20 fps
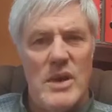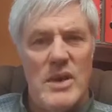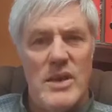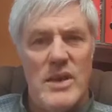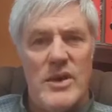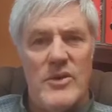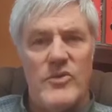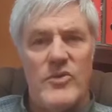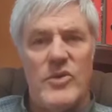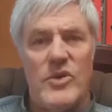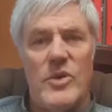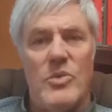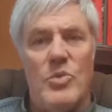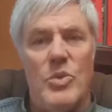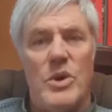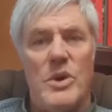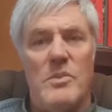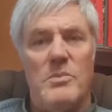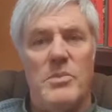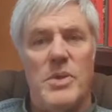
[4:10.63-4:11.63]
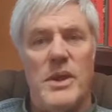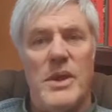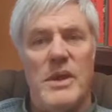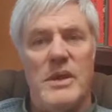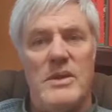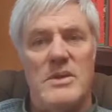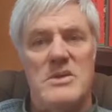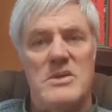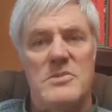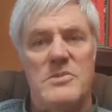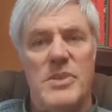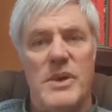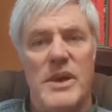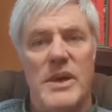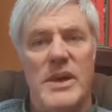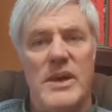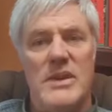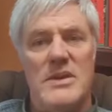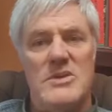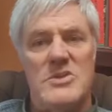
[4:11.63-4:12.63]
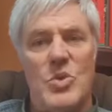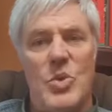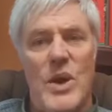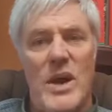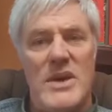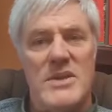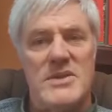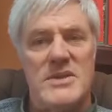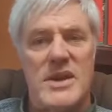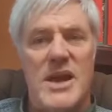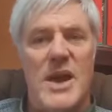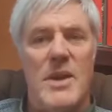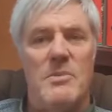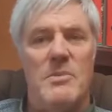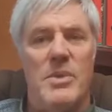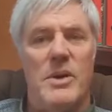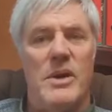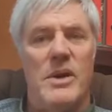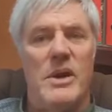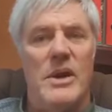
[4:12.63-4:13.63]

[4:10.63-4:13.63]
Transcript: that from what appeared to be his waist up,